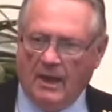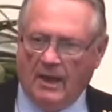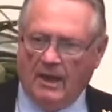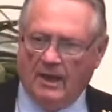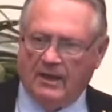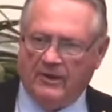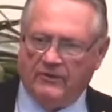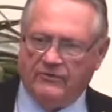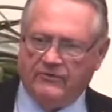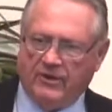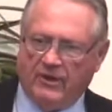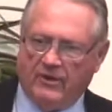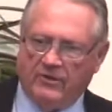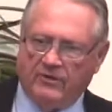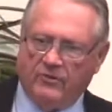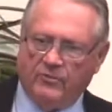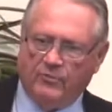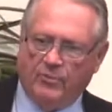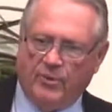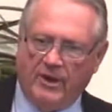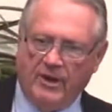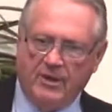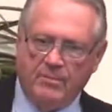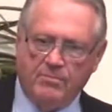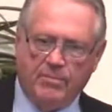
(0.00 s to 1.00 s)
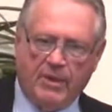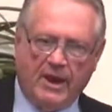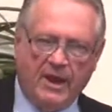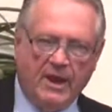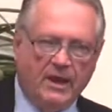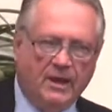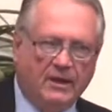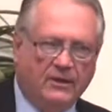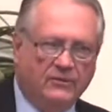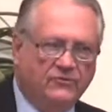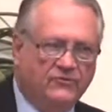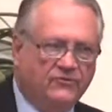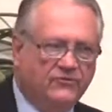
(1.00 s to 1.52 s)
and I saw this plane
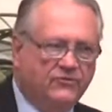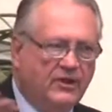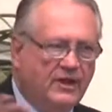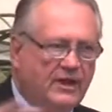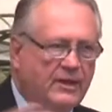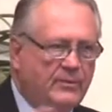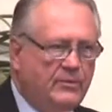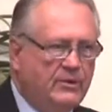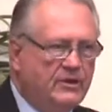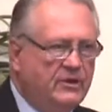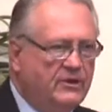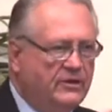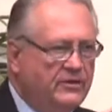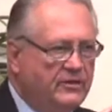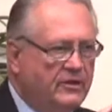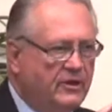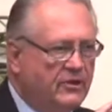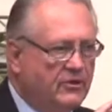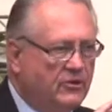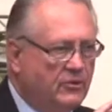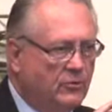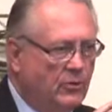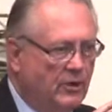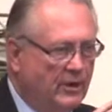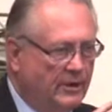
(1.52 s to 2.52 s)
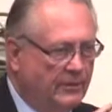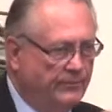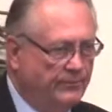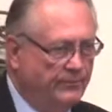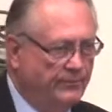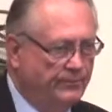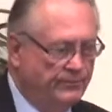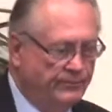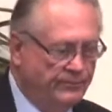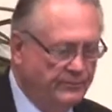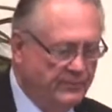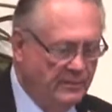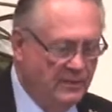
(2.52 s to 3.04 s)
bank and slam into the other one.
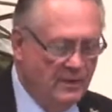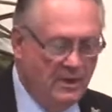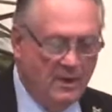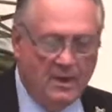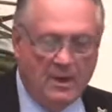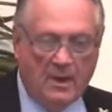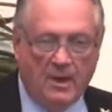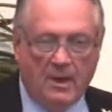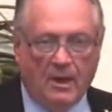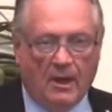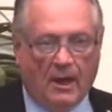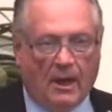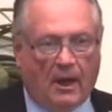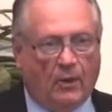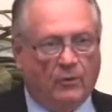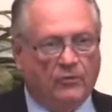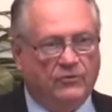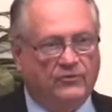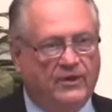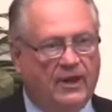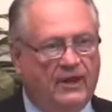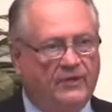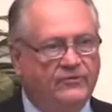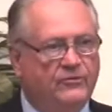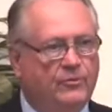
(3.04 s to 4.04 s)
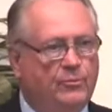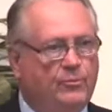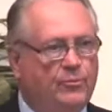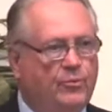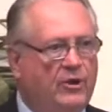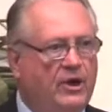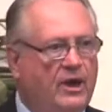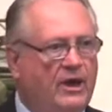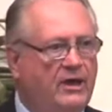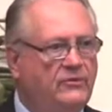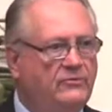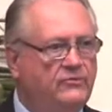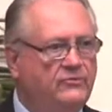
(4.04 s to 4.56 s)
I was not
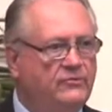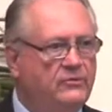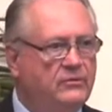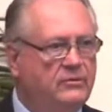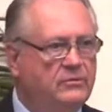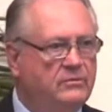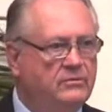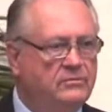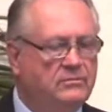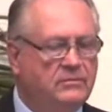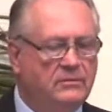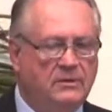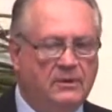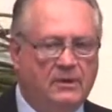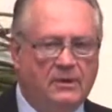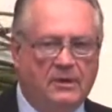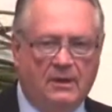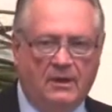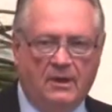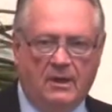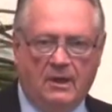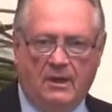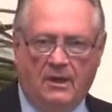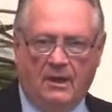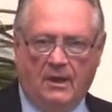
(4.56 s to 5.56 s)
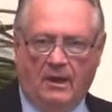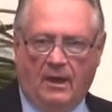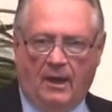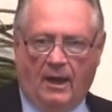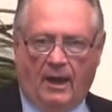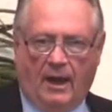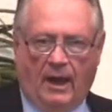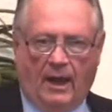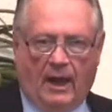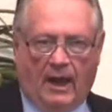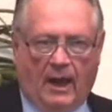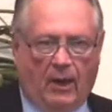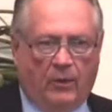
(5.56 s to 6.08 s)
surprised.
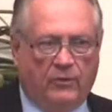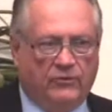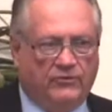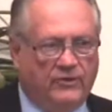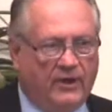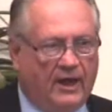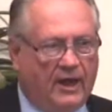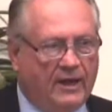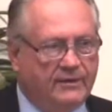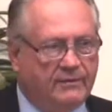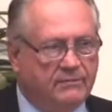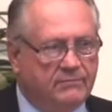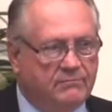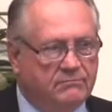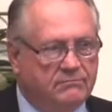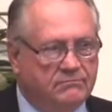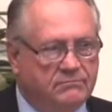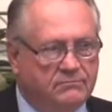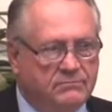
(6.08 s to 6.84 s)
I was not